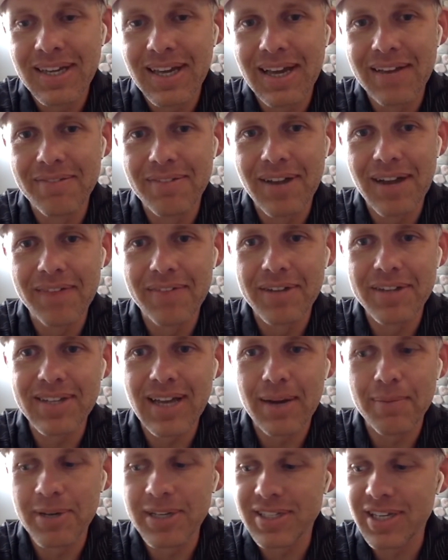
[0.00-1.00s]
every every
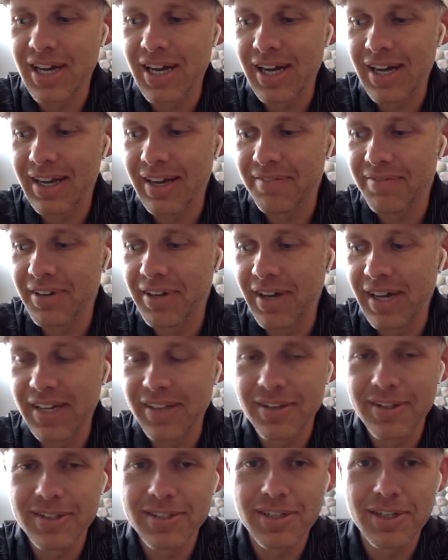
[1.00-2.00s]
time we talk, I feel
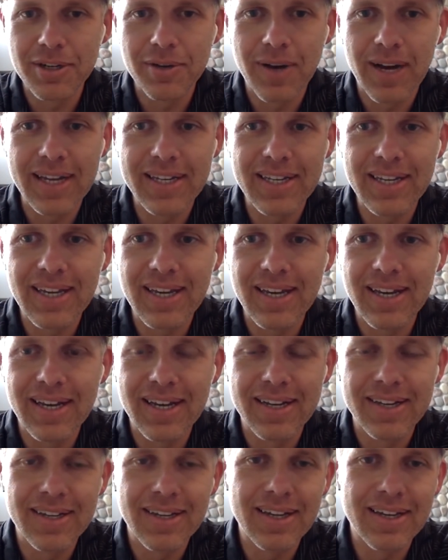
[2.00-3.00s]
like there's a new
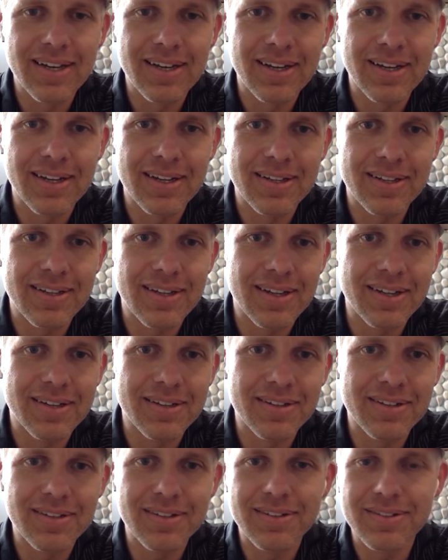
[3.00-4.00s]
idea and a, a
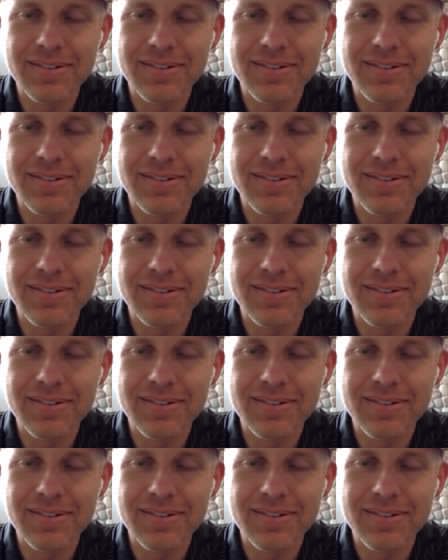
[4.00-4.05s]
